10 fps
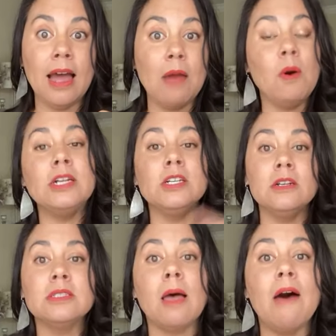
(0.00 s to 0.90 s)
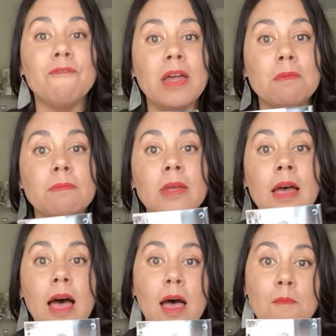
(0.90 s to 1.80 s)
I wanted to do a fun
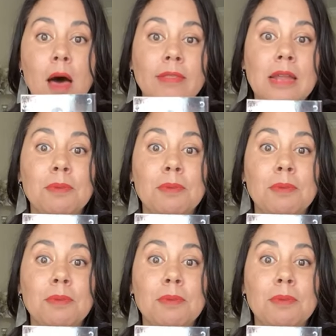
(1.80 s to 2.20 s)
online